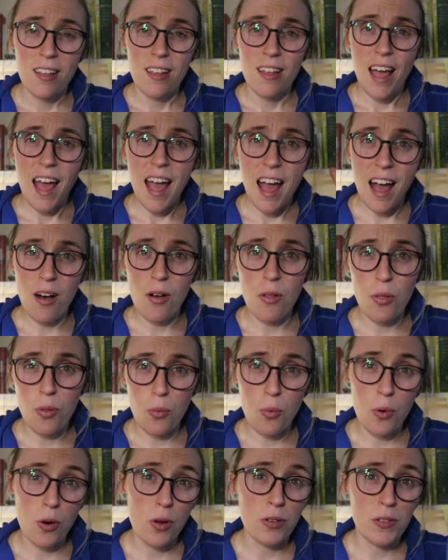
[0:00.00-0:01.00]
how the
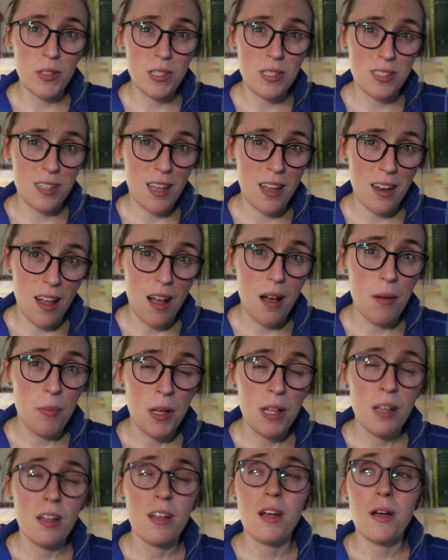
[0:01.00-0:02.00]
world is set up.
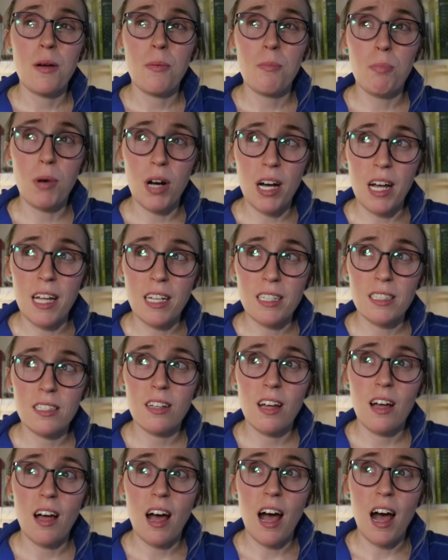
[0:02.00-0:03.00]
But
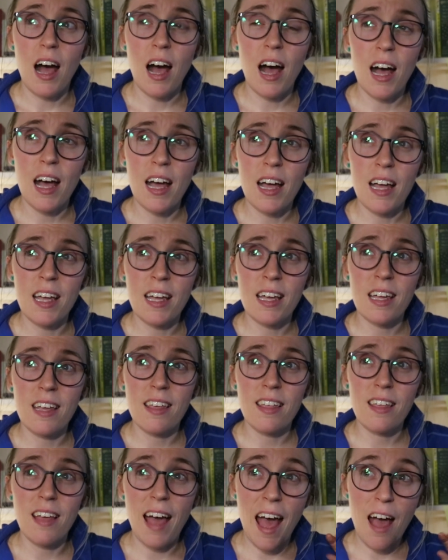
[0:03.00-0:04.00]

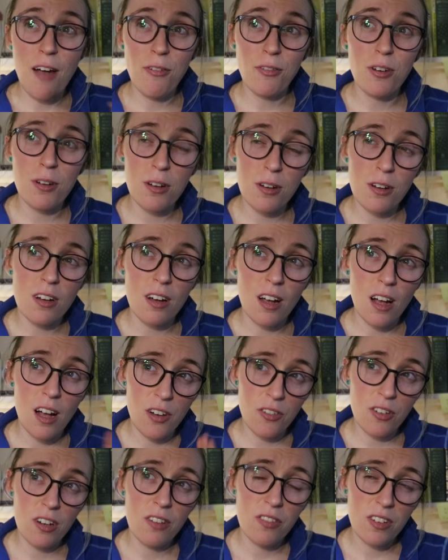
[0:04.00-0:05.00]
after
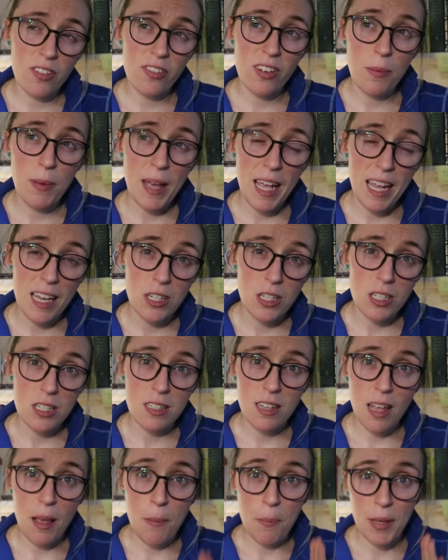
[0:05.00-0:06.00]
150
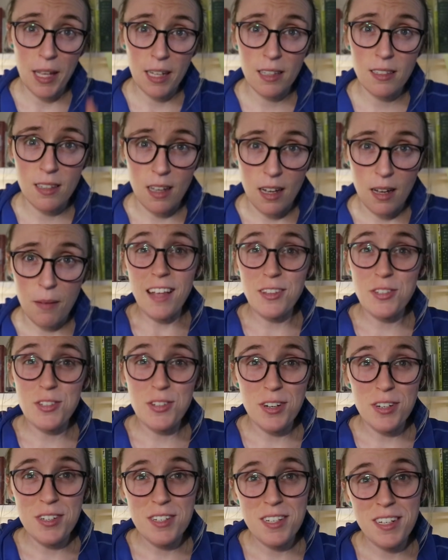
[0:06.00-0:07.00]
pages, it picks up. It
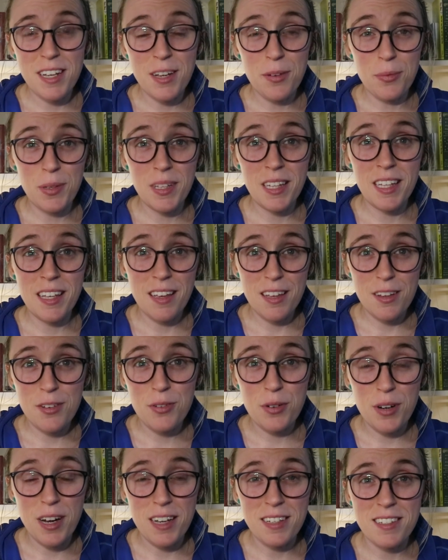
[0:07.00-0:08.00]
starts to get really
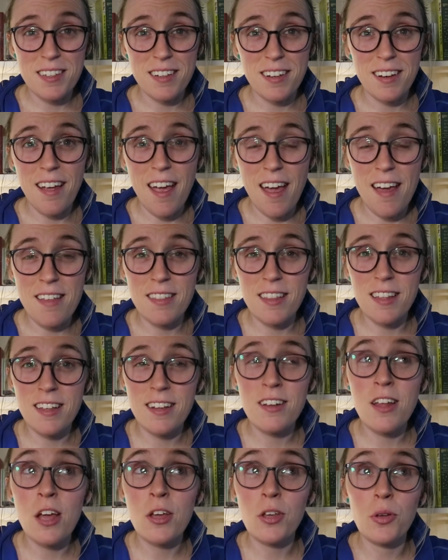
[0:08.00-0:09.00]
interesting, and
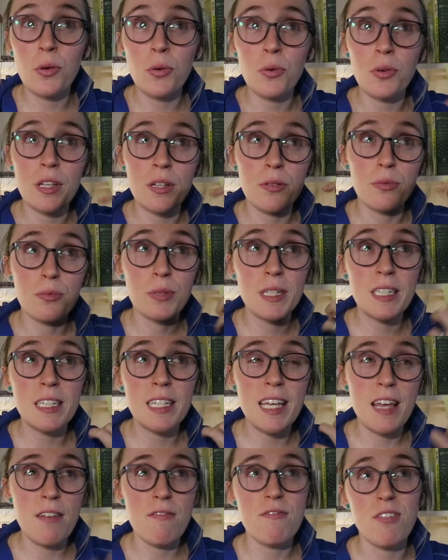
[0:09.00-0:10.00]
then you get
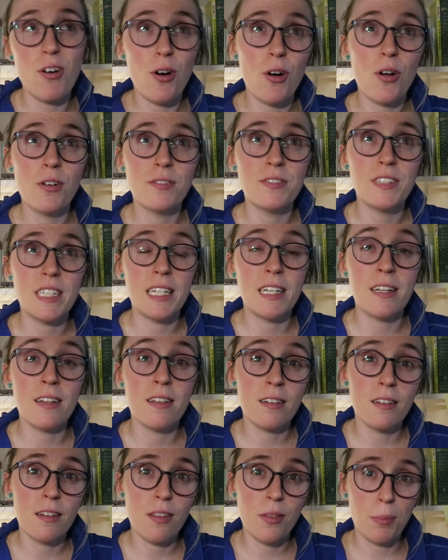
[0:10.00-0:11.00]
really involved
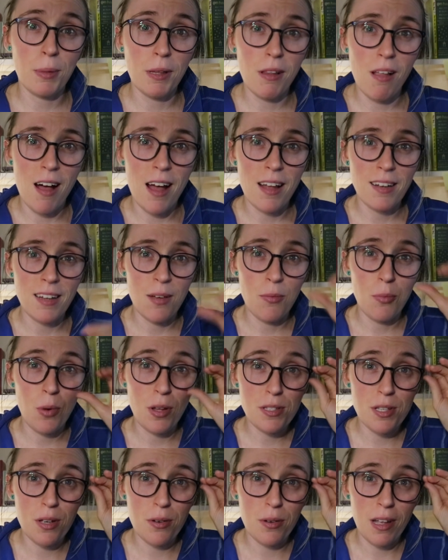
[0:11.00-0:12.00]
in the plot and
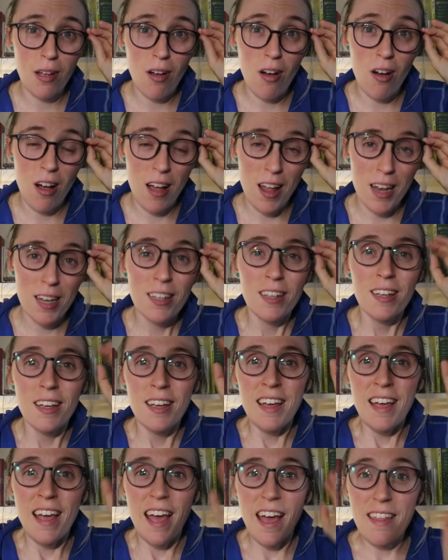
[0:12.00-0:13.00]
what's going on.
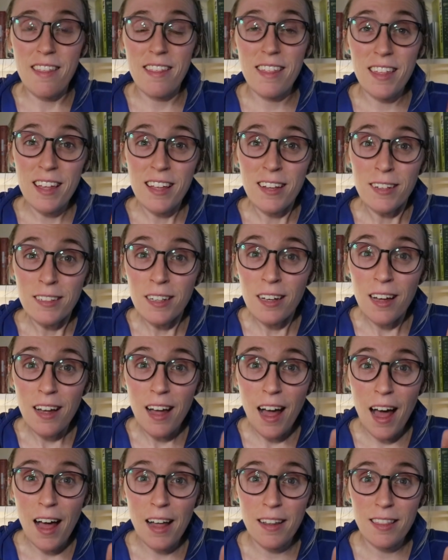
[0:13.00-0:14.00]
And then
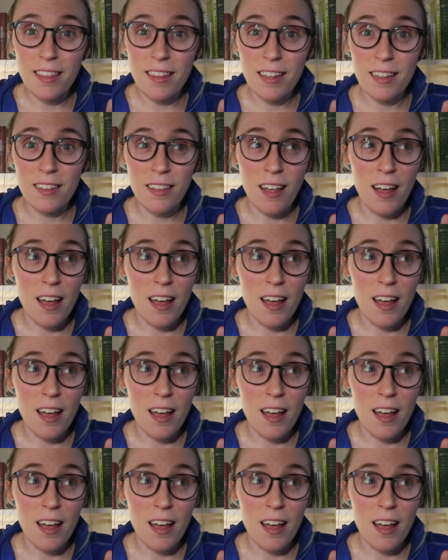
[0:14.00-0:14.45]
at the,